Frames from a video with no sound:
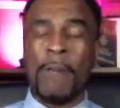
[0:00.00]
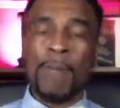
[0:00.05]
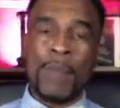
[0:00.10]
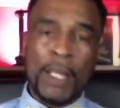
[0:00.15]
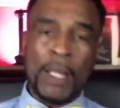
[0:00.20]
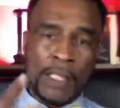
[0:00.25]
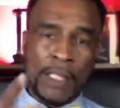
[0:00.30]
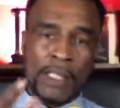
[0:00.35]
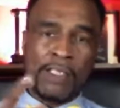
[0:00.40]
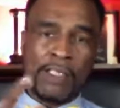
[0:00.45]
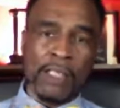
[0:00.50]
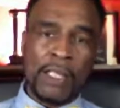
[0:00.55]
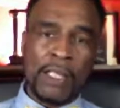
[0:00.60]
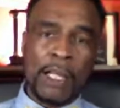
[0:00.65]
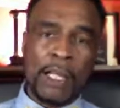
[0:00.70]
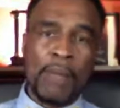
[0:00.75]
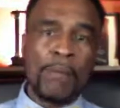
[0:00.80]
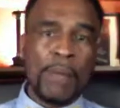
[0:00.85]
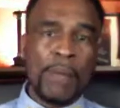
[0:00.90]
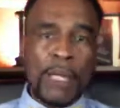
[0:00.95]
And that's a
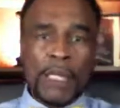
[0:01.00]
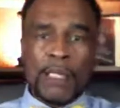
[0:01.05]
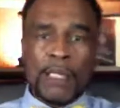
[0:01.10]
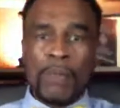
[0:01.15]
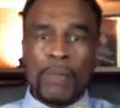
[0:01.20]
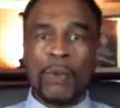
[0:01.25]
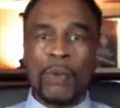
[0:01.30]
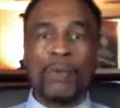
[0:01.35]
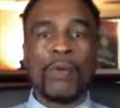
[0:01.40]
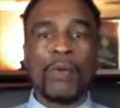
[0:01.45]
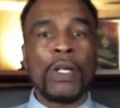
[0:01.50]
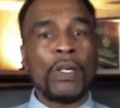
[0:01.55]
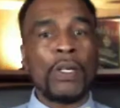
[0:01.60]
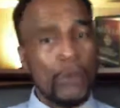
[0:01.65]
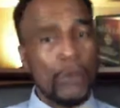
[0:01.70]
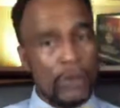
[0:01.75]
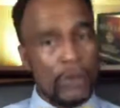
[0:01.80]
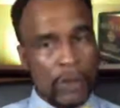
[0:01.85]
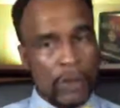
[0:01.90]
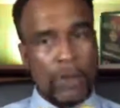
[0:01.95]
campaign that we're running.
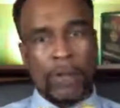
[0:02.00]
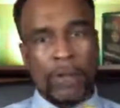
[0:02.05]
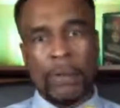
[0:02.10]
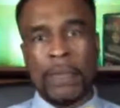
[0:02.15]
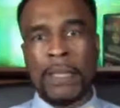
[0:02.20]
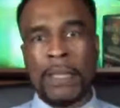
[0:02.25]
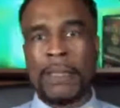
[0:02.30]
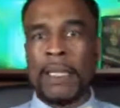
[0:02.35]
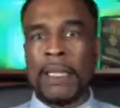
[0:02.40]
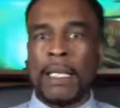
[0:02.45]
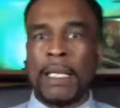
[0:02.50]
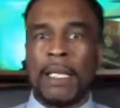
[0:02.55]
We'll talk about that